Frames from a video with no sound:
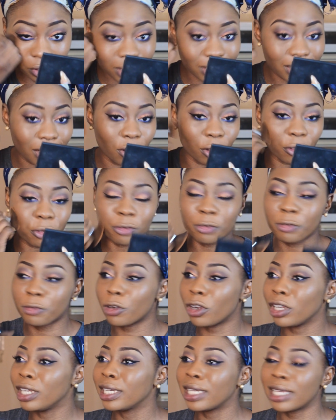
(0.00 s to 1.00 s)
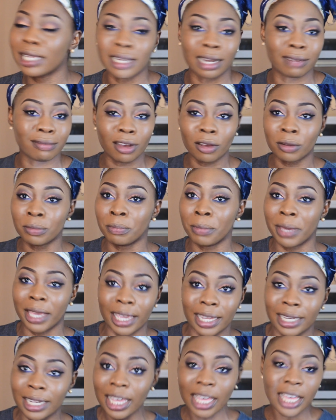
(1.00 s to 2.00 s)
Instead of frolicking around
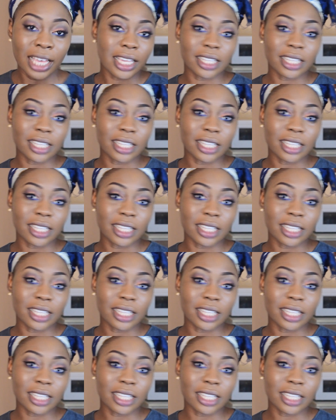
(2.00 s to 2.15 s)
men,